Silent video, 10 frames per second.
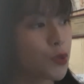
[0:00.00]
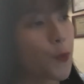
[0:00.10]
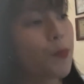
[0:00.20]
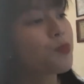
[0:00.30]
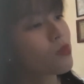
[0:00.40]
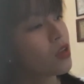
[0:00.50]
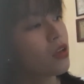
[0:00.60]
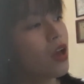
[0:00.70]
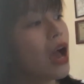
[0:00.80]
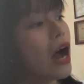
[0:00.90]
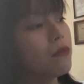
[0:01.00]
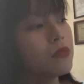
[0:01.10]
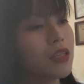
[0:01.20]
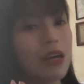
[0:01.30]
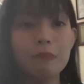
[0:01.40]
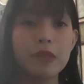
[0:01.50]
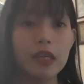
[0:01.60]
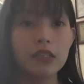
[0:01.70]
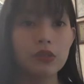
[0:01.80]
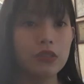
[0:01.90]
So,
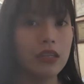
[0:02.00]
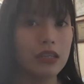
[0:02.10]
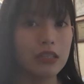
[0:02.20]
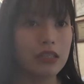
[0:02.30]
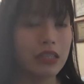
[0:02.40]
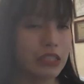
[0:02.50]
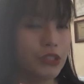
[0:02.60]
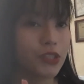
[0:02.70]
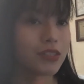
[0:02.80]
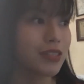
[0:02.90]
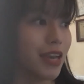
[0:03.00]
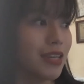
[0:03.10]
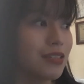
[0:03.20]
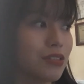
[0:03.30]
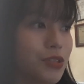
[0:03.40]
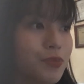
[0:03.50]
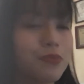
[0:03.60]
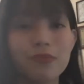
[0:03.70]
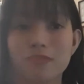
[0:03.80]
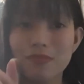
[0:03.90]
update ko na lang kayo guys. So,
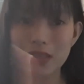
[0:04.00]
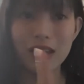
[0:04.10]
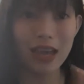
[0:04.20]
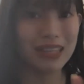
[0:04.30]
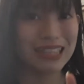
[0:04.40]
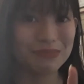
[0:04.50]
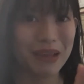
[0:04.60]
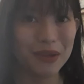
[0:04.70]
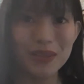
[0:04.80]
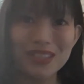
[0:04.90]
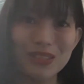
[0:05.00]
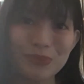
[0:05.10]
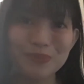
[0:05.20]
I'll get back with you.